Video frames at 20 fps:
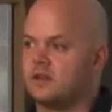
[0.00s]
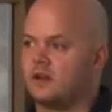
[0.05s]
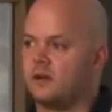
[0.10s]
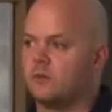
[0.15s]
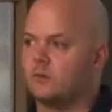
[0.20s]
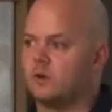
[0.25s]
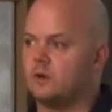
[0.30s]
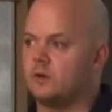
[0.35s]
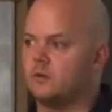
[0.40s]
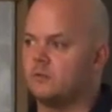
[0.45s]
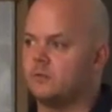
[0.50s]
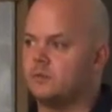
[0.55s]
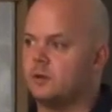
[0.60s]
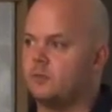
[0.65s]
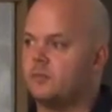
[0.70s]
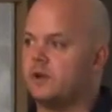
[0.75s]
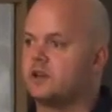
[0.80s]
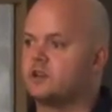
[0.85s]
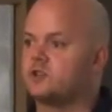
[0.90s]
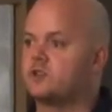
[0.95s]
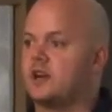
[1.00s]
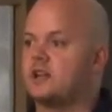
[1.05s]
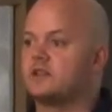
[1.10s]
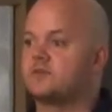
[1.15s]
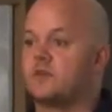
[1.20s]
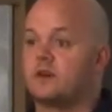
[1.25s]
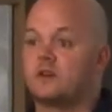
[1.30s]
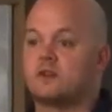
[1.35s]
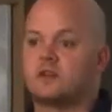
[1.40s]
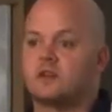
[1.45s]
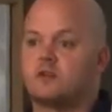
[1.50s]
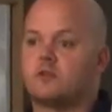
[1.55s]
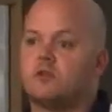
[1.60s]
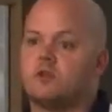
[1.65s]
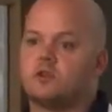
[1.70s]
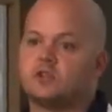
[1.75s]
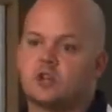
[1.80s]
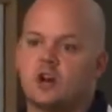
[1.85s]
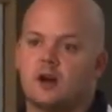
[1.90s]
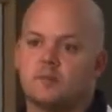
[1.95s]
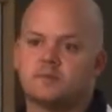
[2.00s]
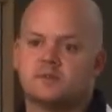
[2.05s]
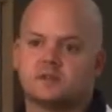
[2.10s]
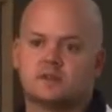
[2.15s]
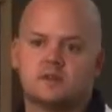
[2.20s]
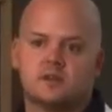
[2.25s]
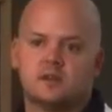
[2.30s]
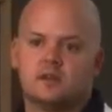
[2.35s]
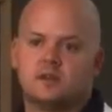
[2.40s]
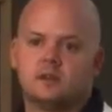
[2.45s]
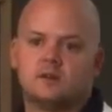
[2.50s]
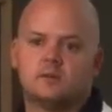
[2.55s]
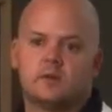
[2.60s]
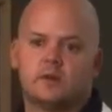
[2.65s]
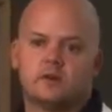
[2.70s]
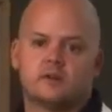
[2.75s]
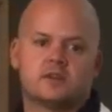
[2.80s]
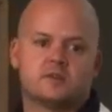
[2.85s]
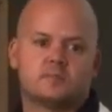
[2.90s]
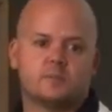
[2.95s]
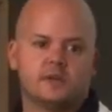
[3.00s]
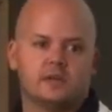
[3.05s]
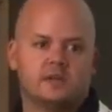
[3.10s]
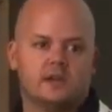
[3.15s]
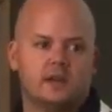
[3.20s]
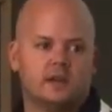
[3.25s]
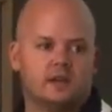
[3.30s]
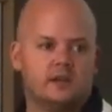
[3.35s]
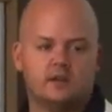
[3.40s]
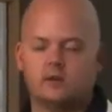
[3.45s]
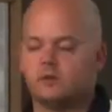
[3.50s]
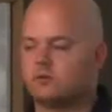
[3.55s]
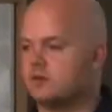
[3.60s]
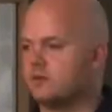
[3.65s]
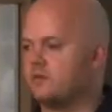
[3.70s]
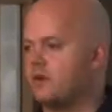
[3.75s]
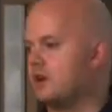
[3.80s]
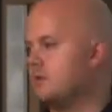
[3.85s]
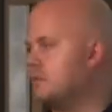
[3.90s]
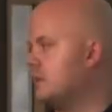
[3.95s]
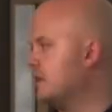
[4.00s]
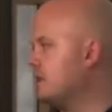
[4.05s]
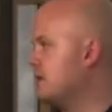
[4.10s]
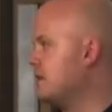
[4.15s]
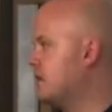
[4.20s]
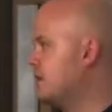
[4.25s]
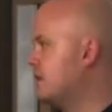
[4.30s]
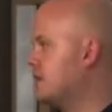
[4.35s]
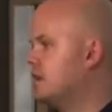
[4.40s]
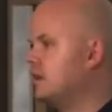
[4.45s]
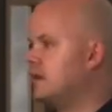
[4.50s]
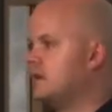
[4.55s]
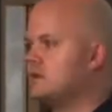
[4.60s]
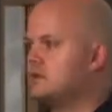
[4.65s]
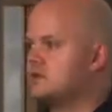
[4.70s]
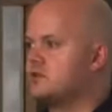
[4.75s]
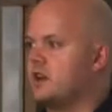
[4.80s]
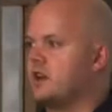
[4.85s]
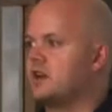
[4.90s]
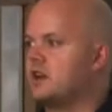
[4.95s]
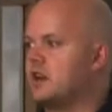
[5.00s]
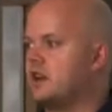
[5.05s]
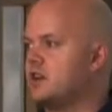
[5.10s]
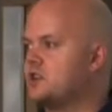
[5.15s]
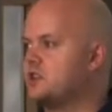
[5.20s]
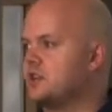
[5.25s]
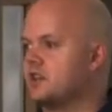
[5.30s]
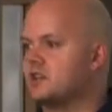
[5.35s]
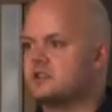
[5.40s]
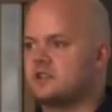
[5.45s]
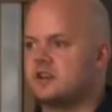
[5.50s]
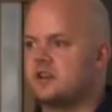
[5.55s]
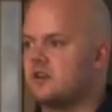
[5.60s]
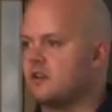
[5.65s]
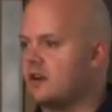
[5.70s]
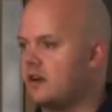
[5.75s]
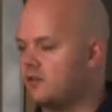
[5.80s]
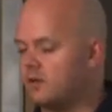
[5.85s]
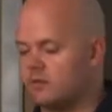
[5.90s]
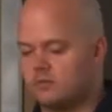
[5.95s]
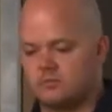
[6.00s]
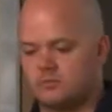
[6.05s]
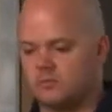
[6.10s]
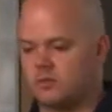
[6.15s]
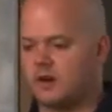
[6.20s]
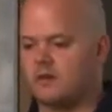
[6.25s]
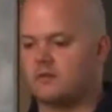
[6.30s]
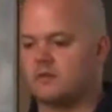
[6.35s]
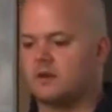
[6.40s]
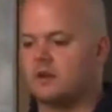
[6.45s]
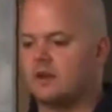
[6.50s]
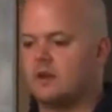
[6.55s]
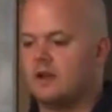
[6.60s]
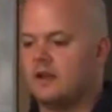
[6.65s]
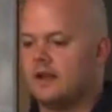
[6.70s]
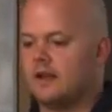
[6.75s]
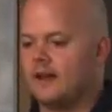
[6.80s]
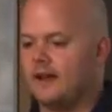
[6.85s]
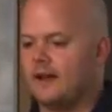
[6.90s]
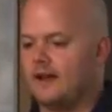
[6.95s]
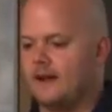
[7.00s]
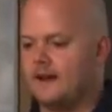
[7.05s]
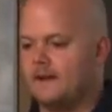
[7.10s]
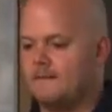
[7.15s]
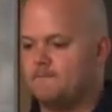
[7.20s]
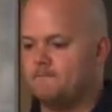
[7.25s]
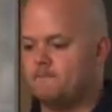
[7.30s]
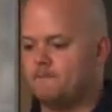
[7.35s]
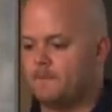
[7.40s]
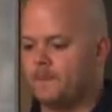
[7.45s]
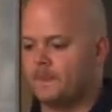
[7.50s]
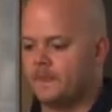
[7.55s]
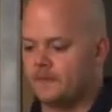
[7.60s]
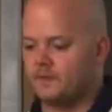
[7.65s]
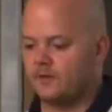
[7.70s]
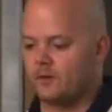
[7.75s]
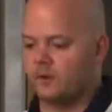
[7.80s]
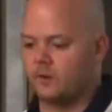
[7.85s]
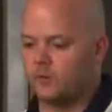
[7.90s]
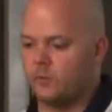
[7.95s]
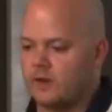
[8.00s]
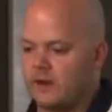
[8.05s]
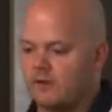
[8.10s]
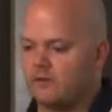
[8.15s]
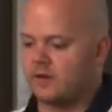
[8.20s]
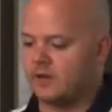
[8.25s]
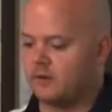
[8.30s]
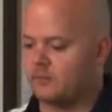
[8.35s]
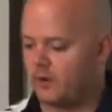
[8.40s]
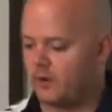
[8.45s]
that will you'll be able to transfer to your own jobs, whether it's P E, youth development, strength and conditioning at senior level, whatever. Um, so we'll have a little